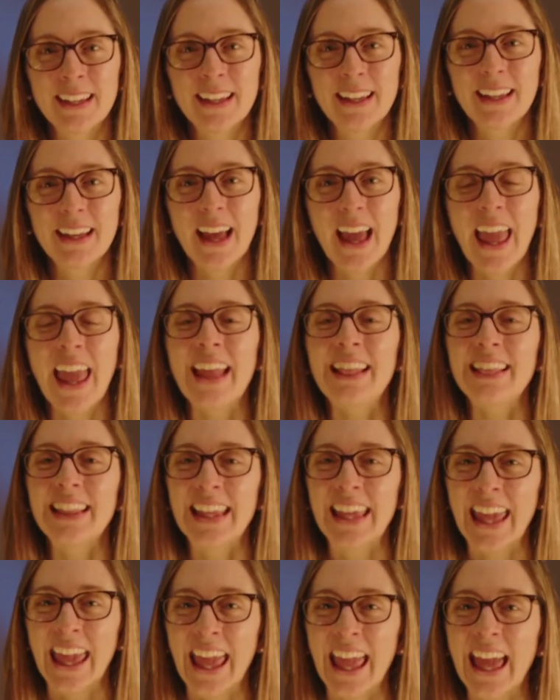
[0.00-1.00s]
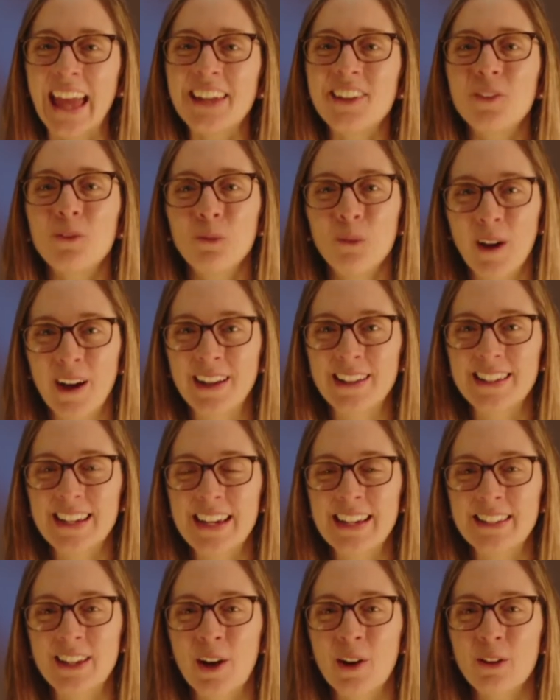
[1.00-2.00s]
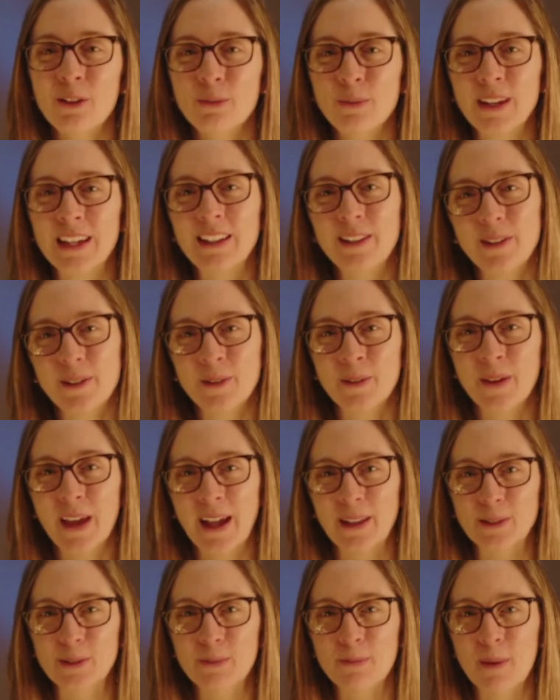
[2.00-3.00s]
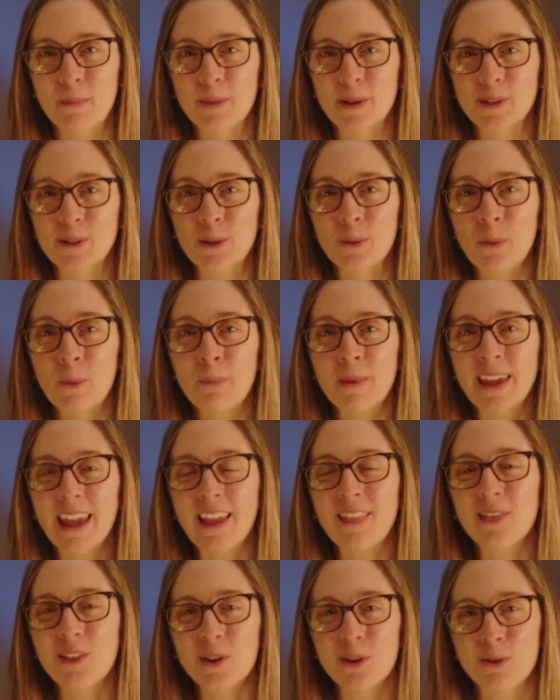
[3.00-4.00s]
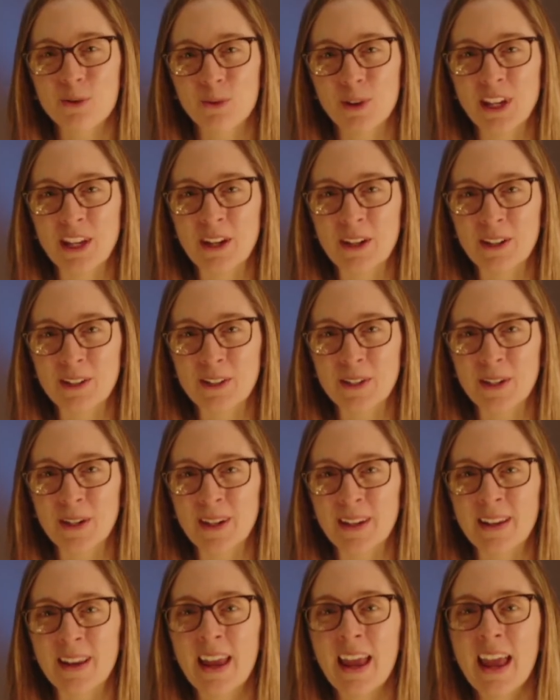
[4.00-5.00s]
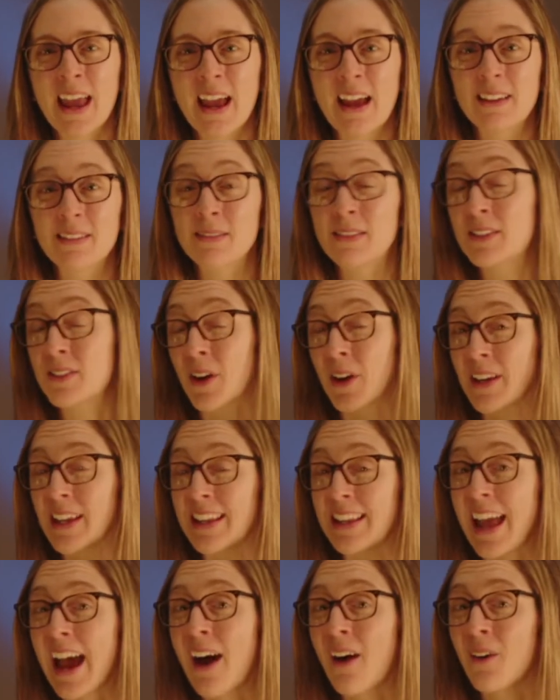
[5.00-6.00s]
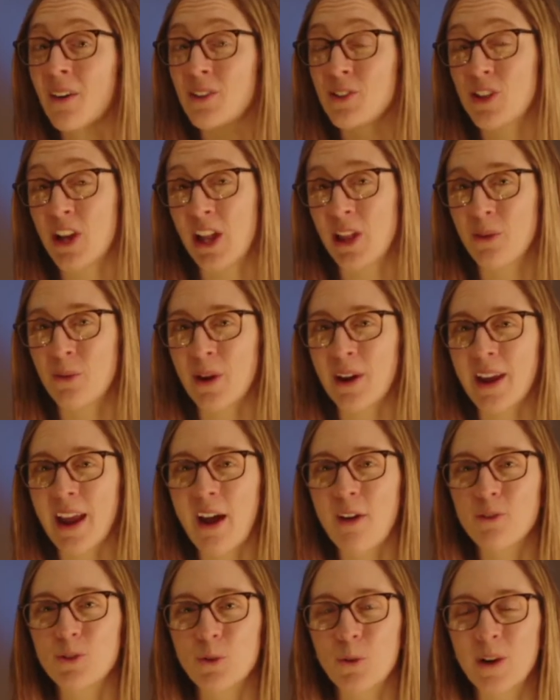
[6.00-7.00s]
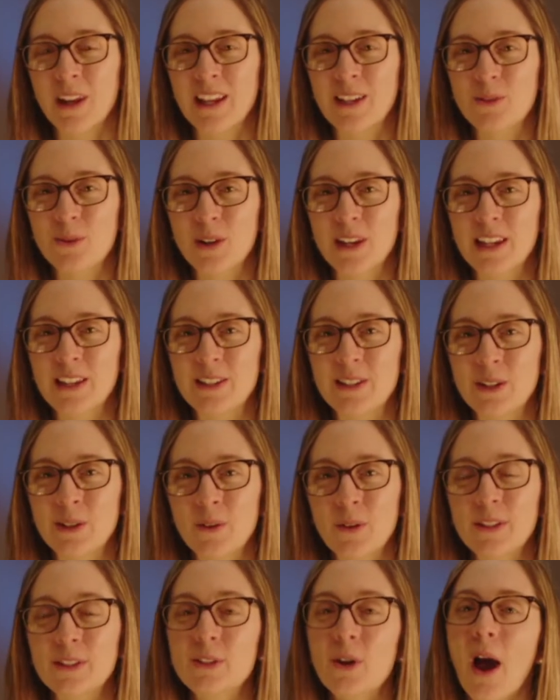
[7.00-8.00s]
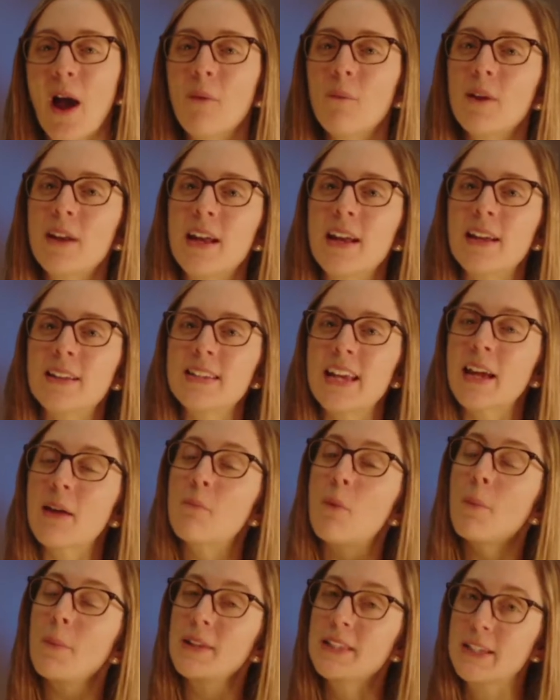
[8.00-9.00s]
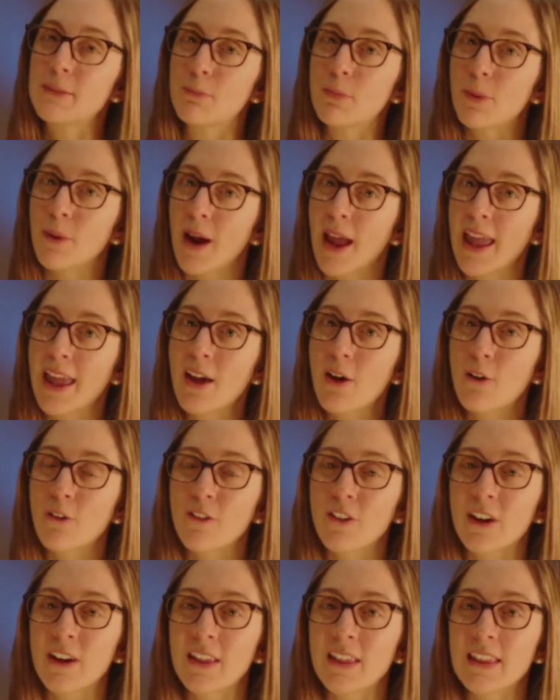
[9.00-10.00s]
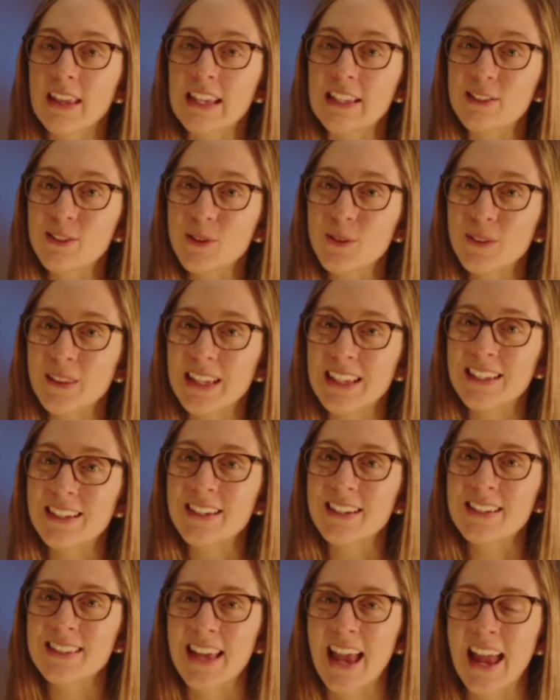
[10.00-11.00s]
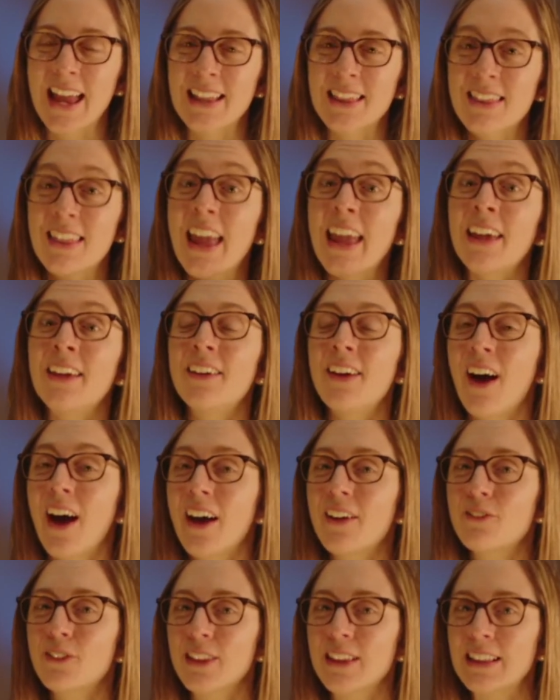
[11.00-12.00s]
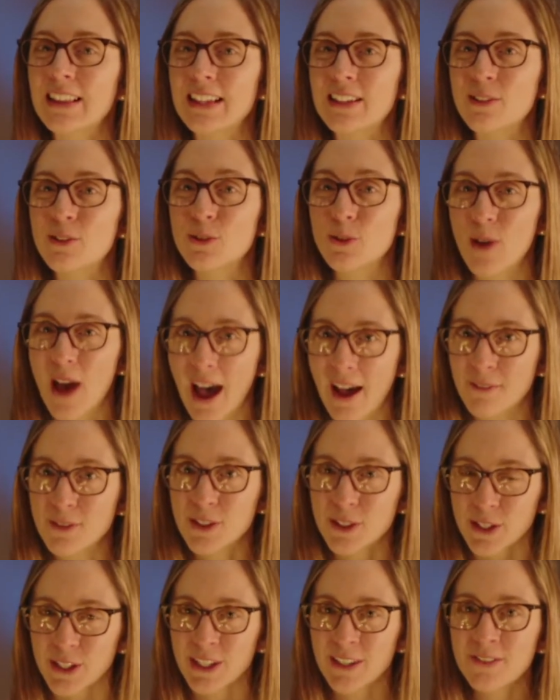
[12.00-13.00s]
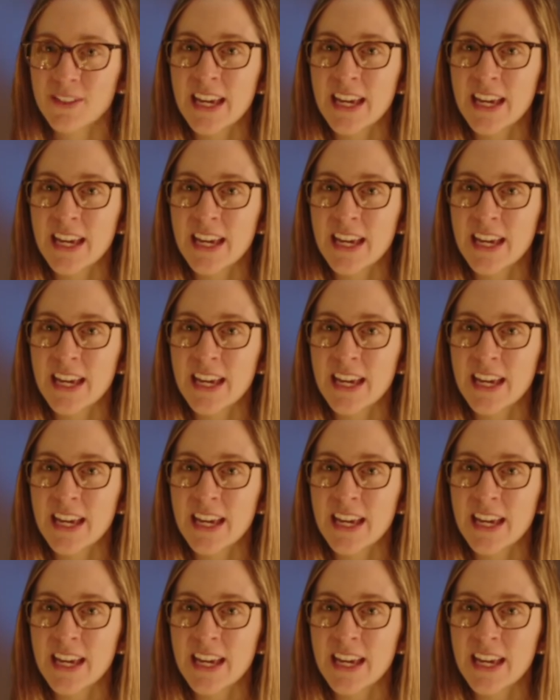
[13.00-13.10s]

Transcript: and Leanne Rutt as our three new council members who will begin their three-year term starting now in January of 2022. And so I want to take a moment to pray over these new leaders and thank God for the leaders who have served